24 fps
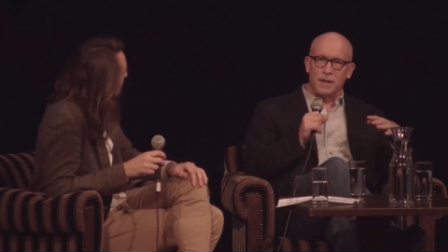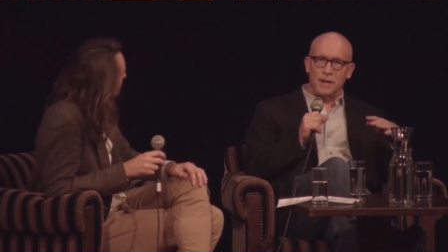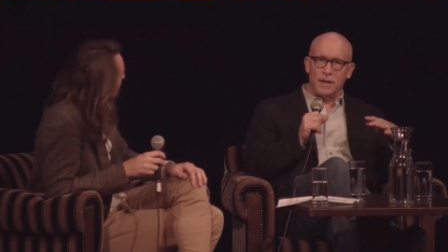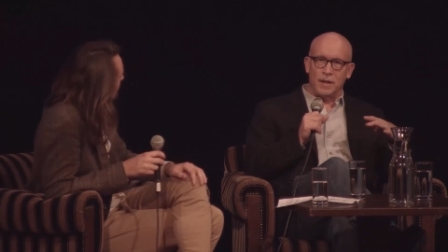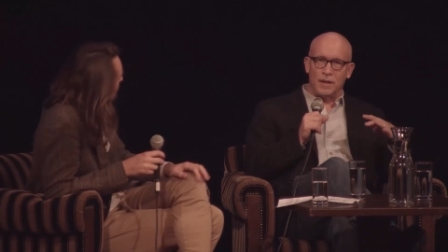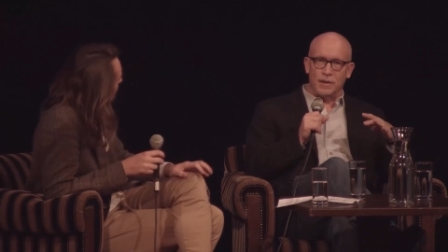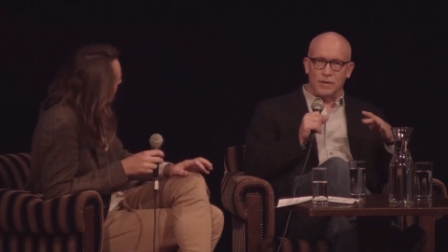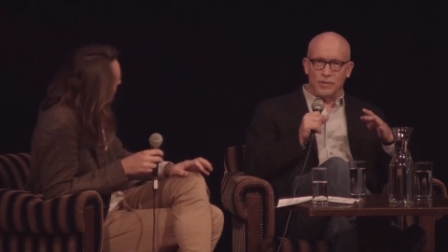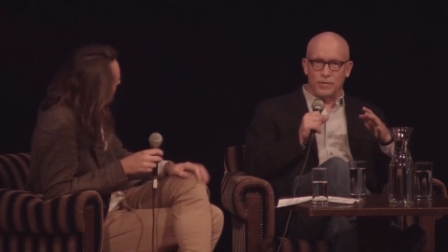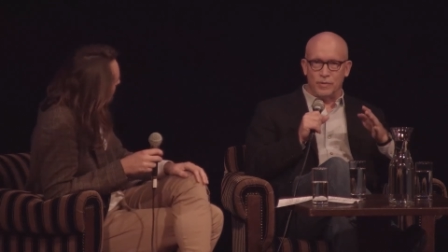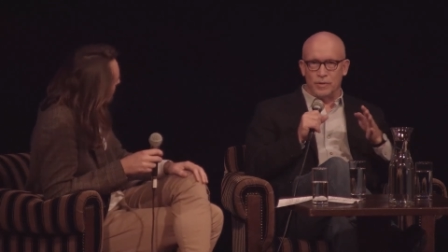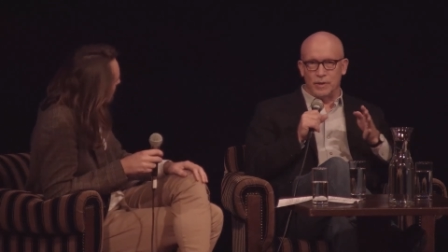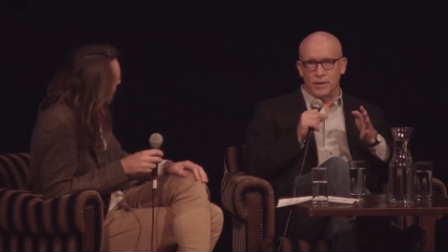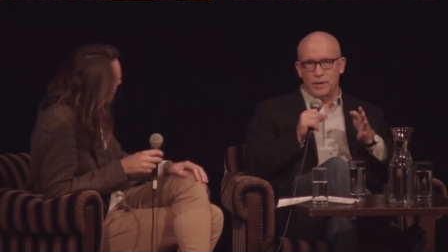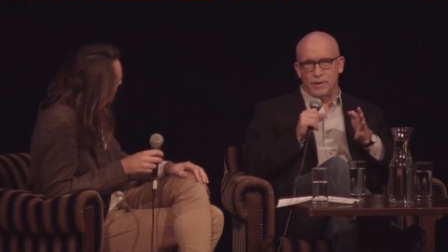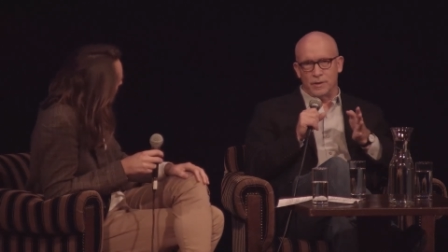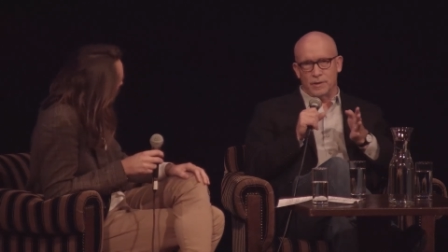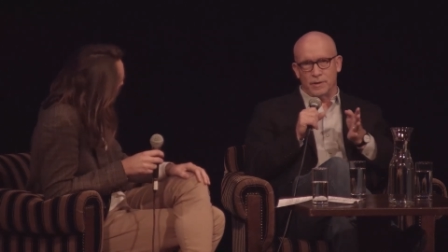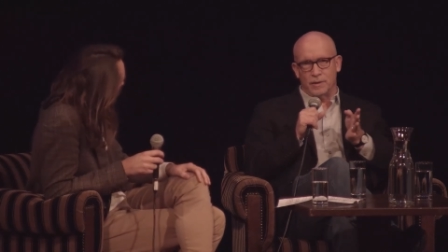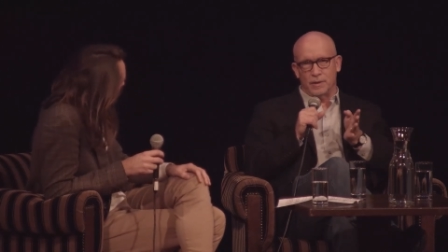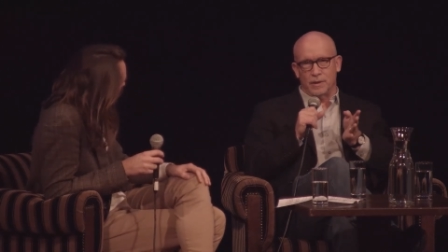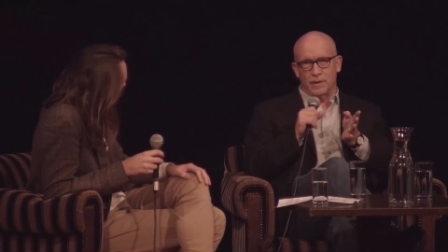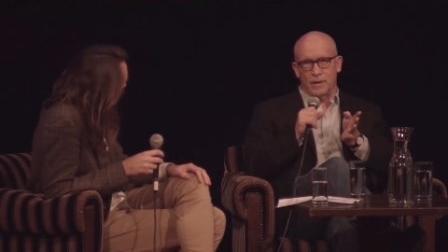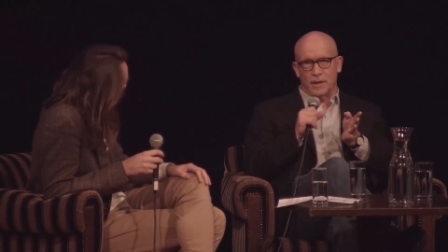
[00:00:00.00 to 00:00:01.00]
a
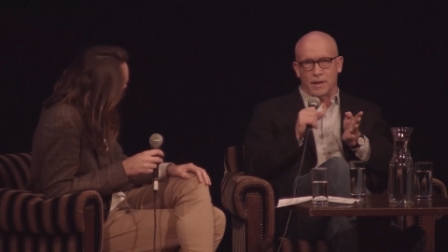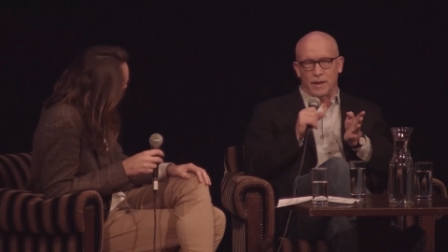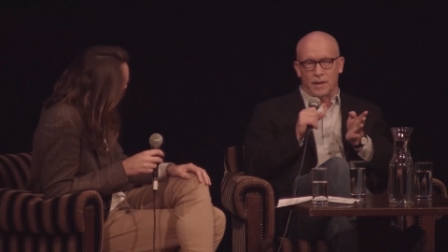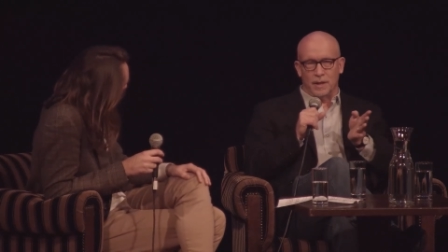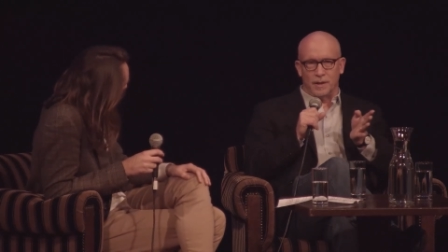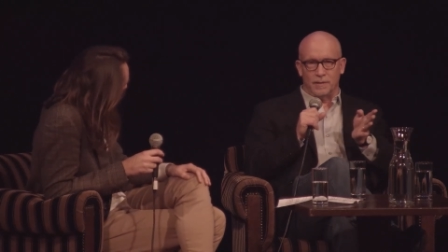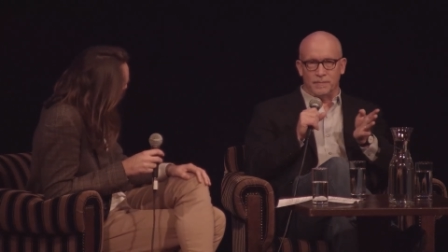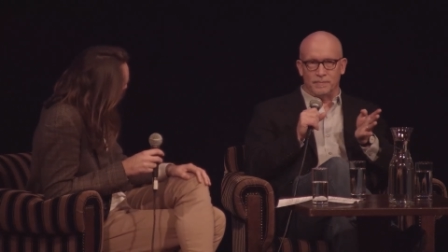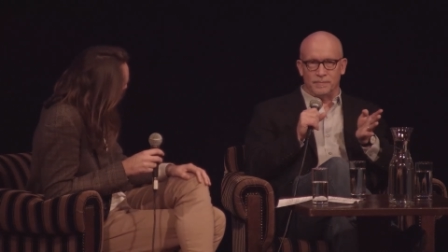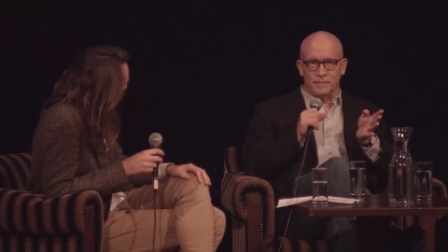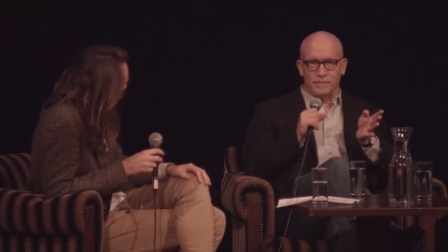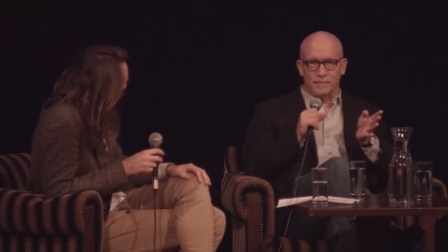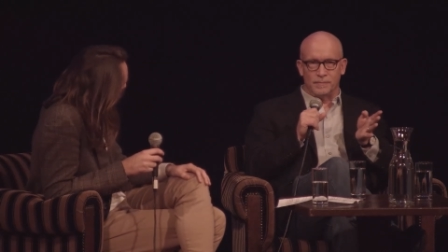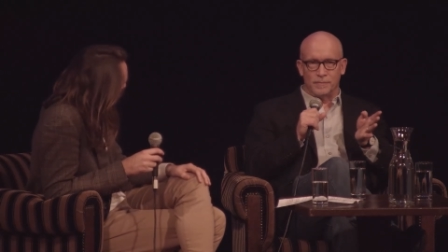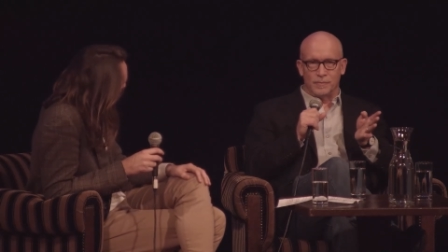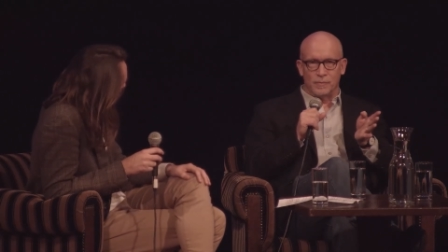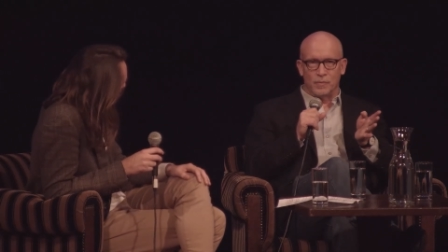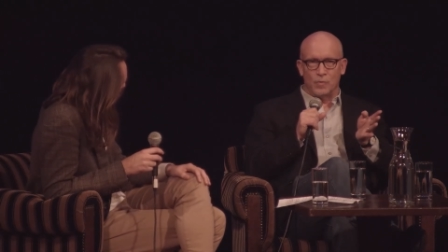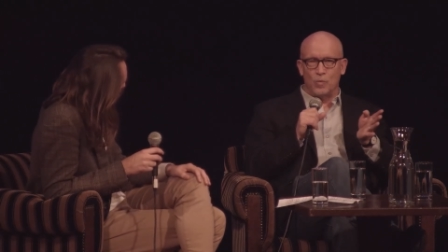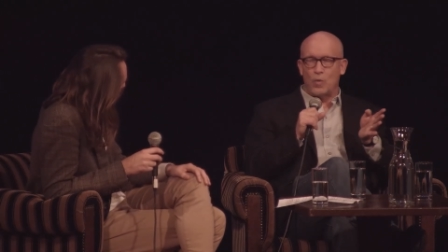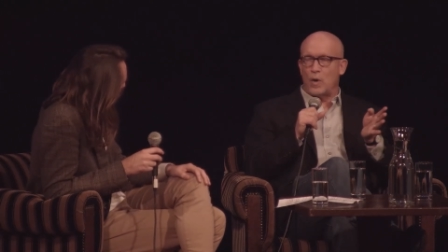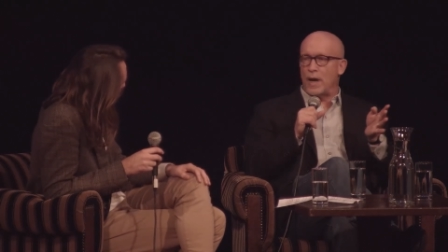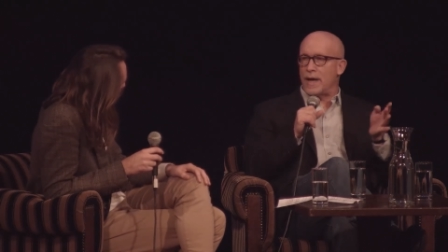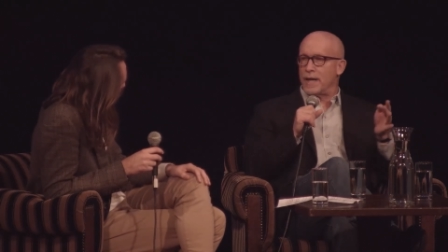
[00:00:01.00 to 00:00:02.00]
good um,
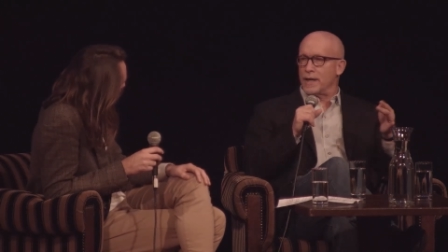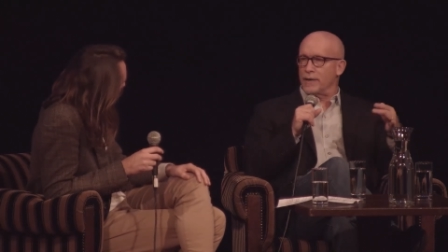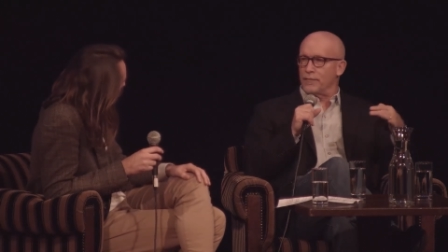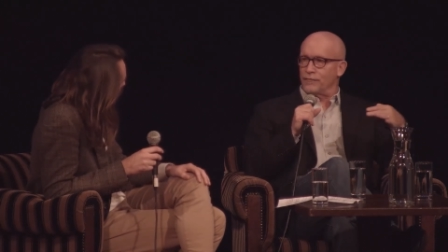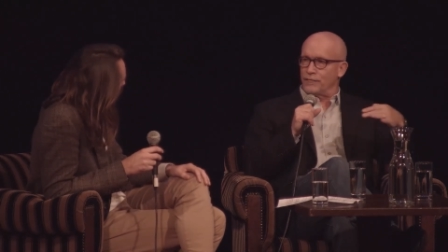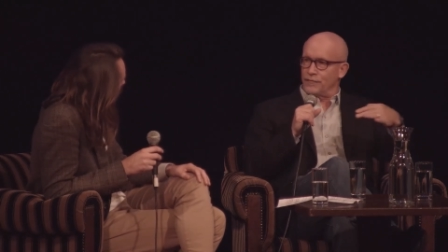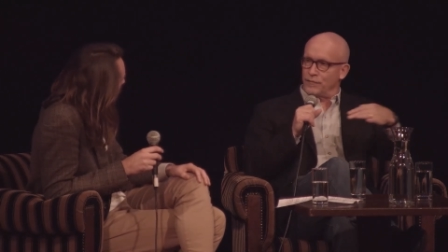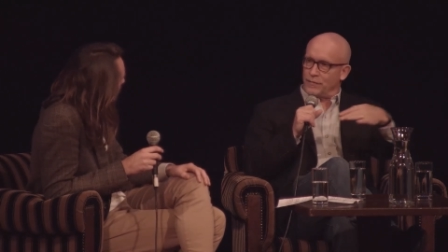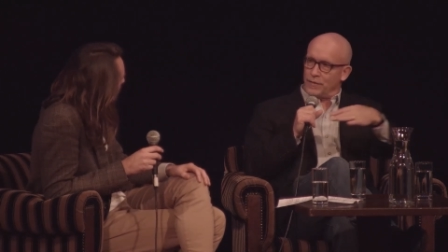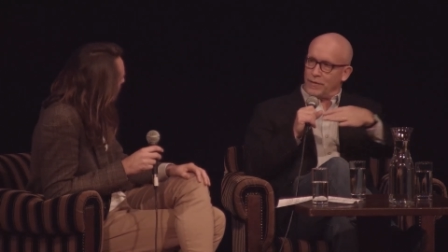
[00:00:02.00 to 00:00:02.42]
way of,